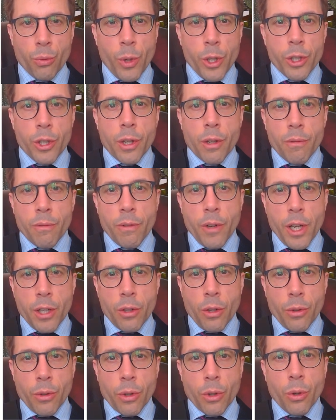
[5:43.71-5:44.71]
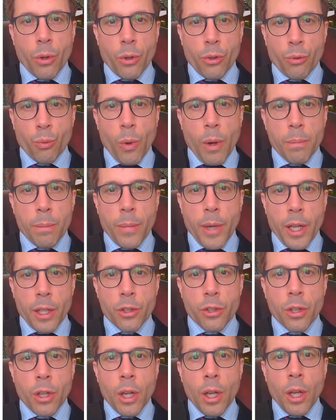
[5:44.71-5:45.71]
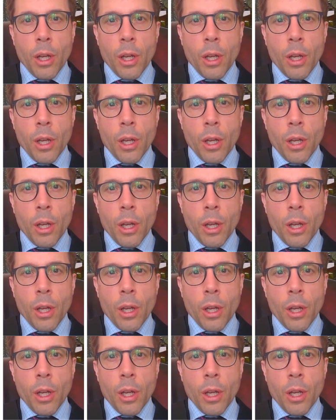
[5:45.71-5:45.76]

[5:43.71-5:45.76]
which you can find on the course webpage,